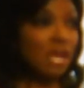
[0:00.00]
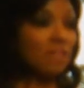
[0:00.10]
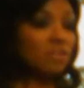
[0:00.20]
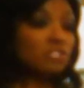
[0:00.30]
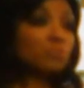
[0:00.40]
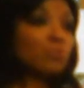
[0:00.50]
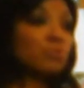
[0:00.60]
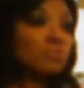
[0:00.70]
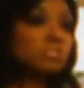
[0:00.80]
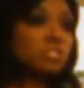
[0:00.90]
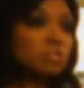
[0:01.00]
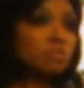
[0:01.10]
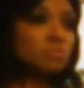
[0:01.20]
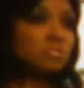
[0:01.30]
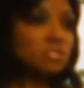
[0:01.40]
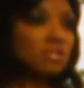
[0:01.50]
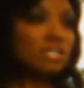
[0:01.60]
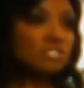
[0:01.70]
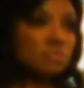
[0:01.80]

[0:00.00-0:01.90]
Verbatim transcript: and that entrepreneurs can use to launch their